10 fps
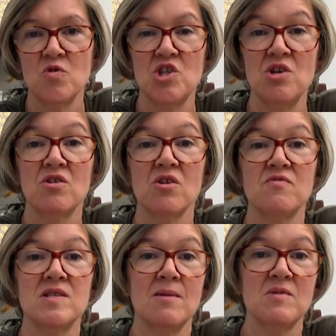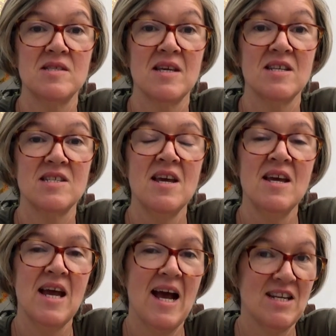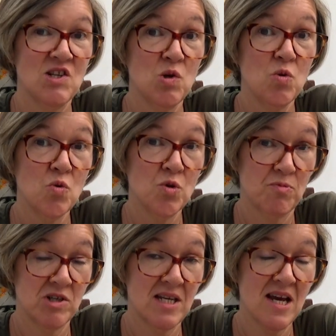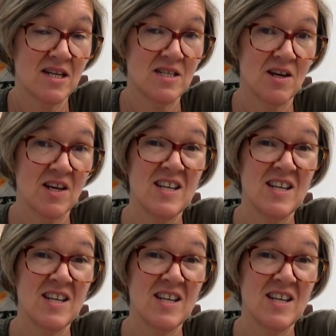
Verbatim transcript: Duke of Somerset and Lord Protector,